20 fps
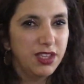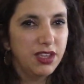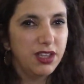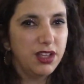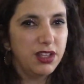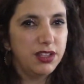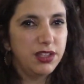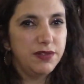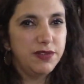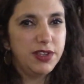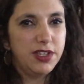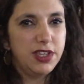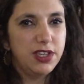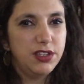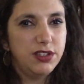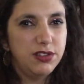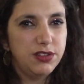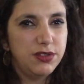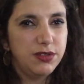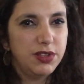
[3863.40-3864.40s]
Olivia,
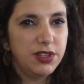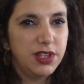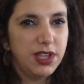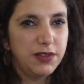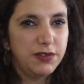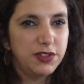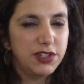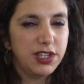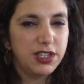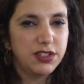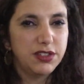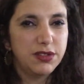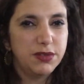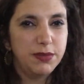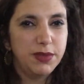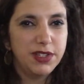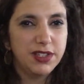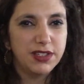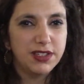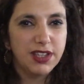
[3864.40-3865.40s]
can you do a live chat
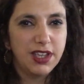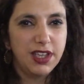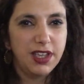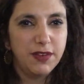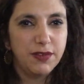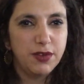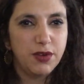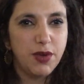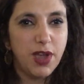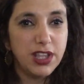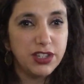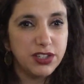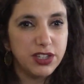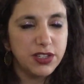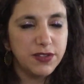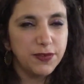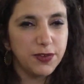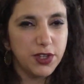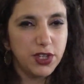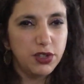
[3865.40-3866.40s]
soon? Because I have
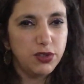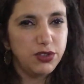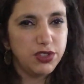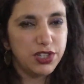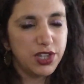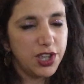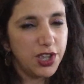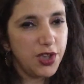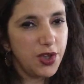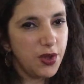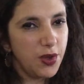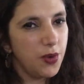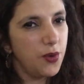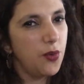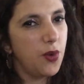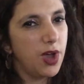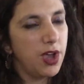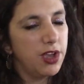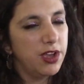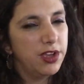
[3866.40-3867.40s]
questions for you
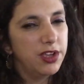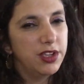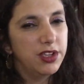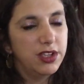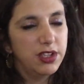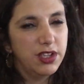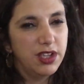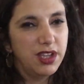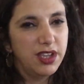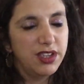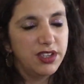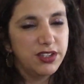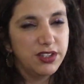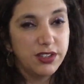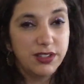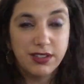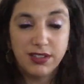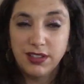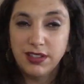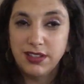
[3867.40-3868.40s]
too.
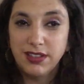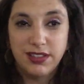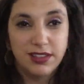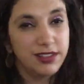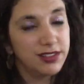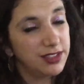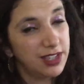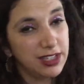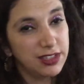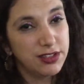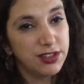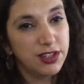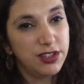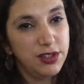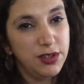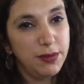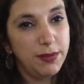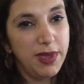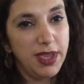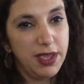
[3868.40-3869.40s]
That's
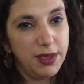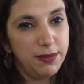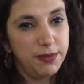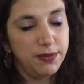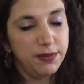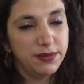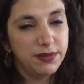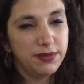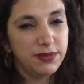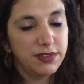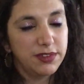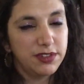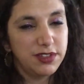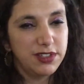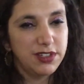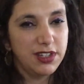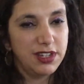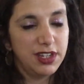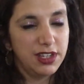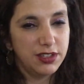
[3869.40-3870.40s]
on you, babe.
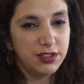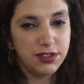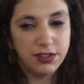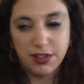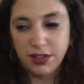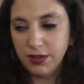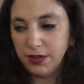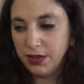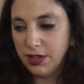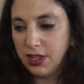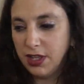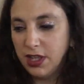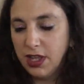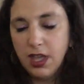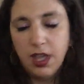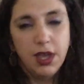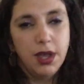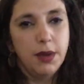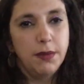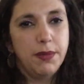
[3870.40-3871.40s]
She's gonna answer you.
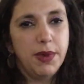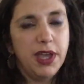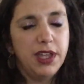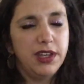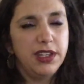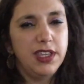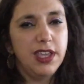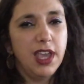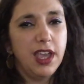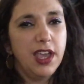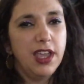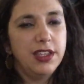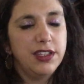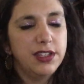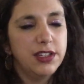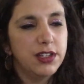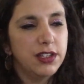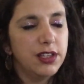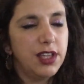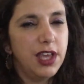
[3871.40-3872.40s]
But yeah, I
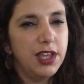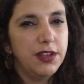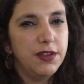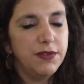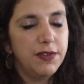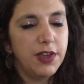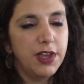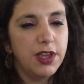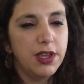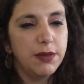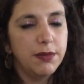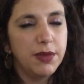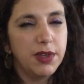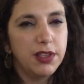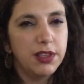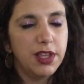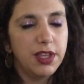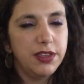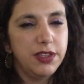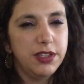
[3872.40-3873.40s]
did a lot
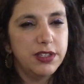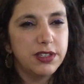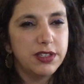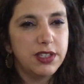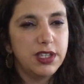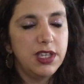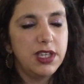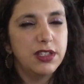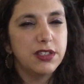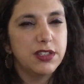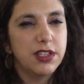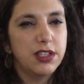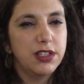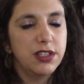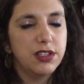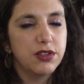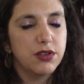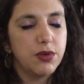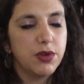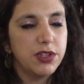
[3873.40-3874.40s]
of these things, that
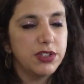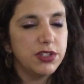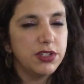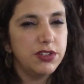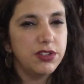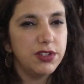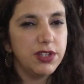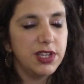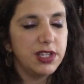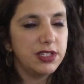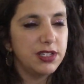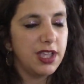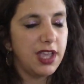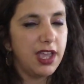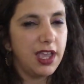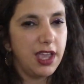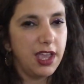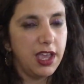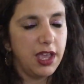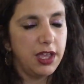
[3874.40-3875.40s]
these questions you guys
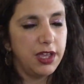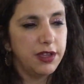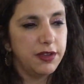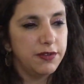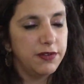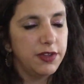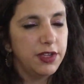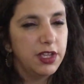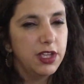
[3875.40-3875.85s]
have